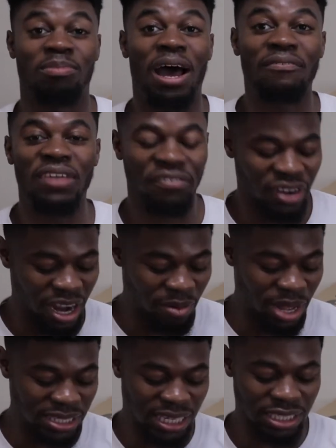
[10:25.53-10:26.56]
My favorite Air
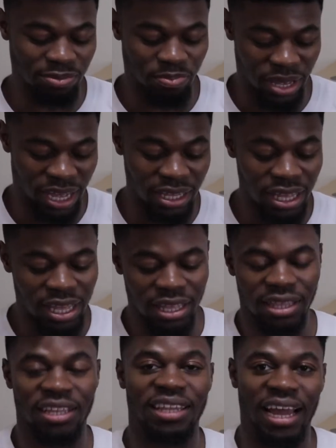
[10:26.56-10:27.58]
Max has been
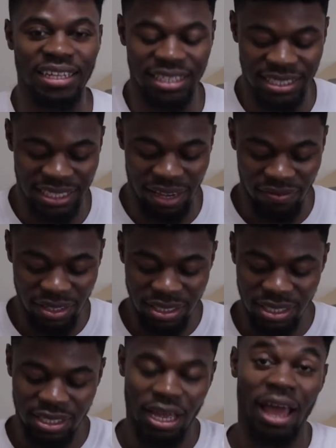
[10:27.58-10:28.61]
the
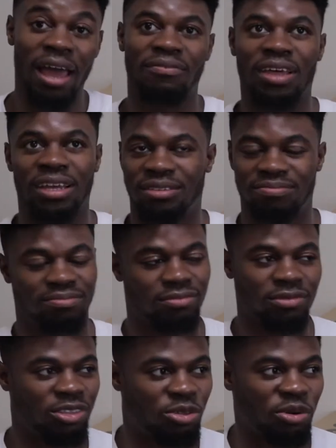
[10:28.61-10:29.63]
97s. I have like
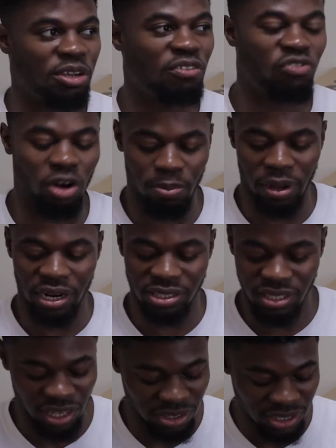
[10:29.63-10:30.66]
3-4 pairs
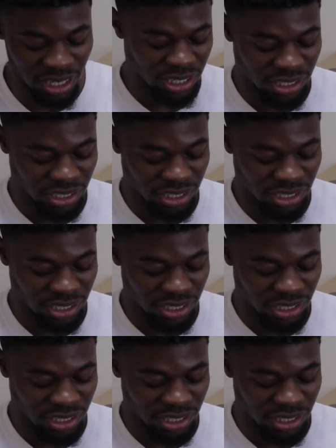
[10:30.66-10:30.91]
of those.